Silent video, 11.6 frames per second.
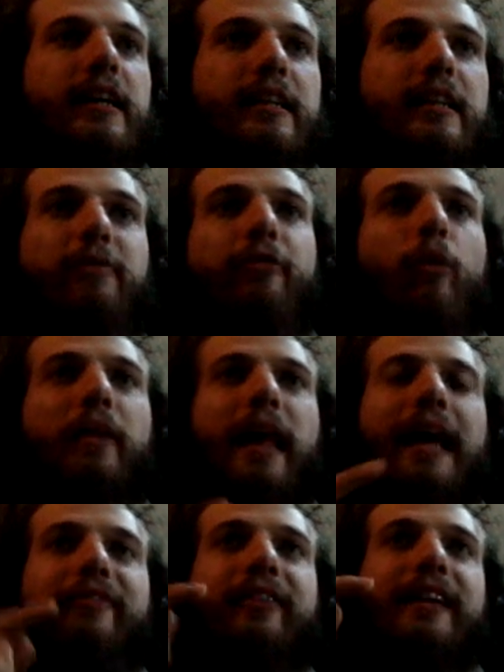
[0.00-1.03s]
just before
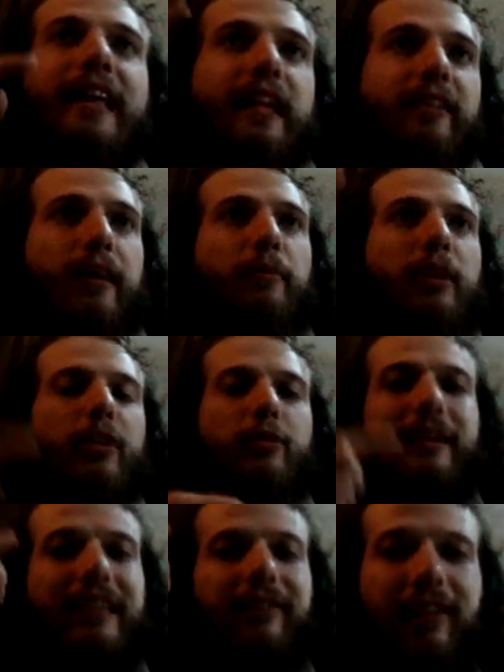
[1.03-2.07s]
that I think they had some colors
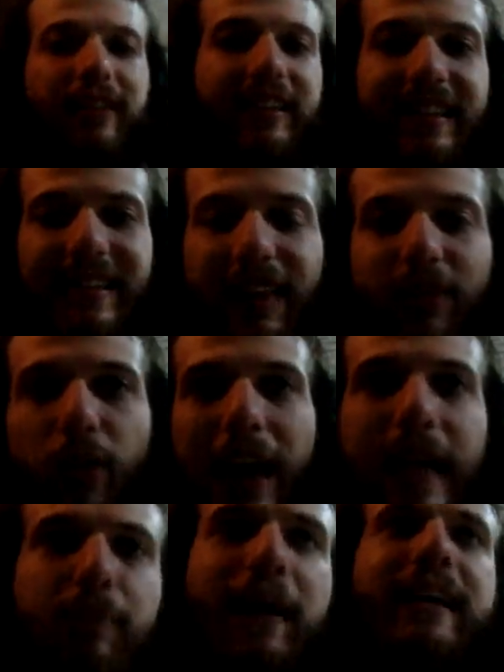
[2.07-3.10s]
with even 7 or
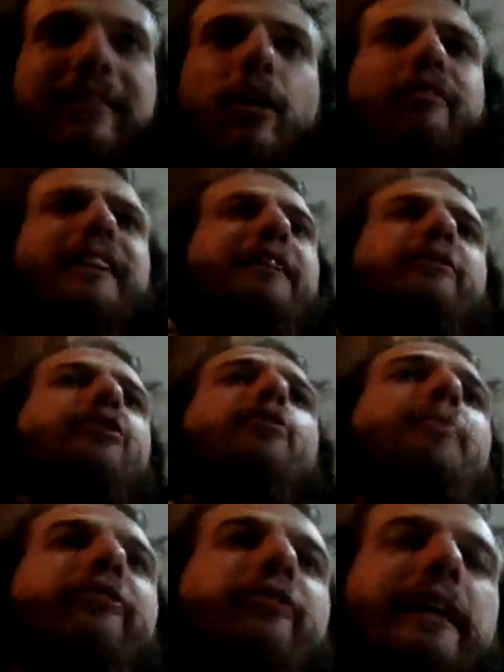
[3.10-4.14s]
8 plies, and obviously they were
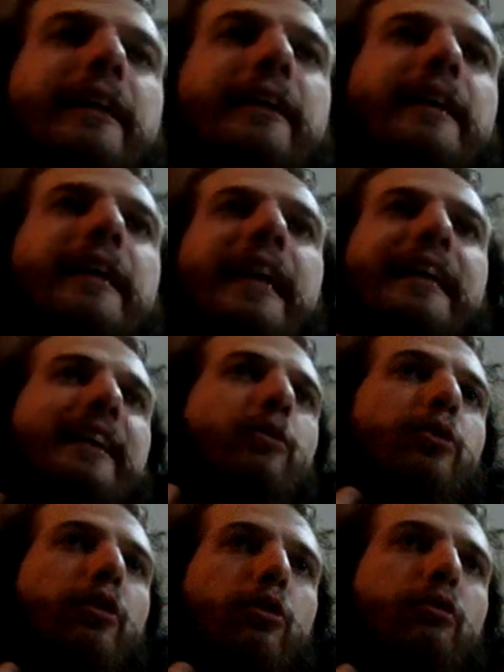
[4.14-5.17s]
super thick, and they
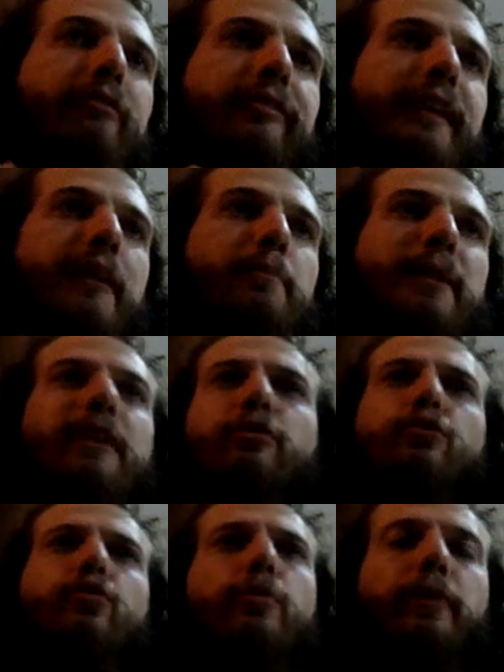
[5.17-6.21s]
could not look thin, but they were
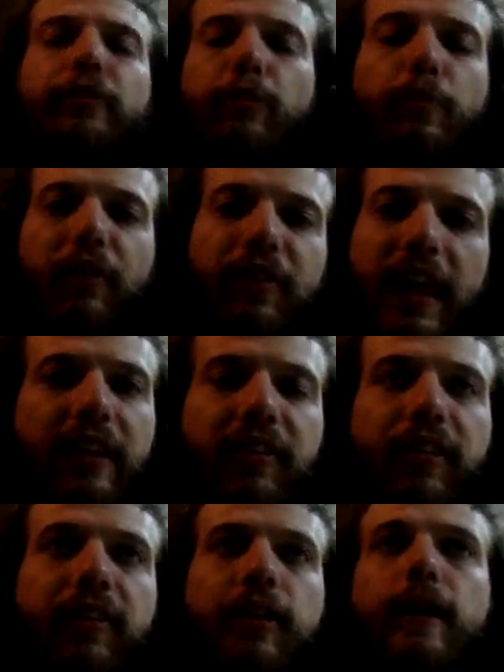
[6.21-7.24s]
super, super
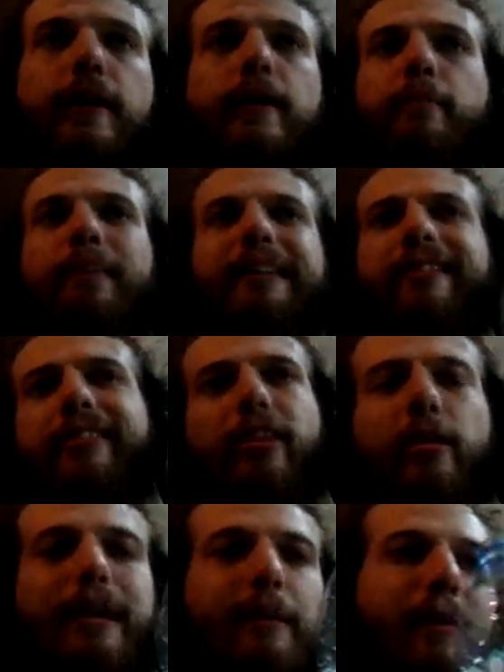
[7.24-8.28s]
dense, because of
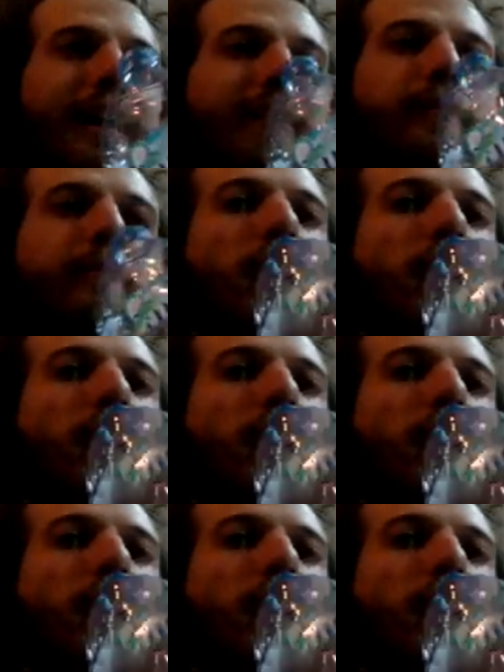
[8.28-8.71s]
so many plies.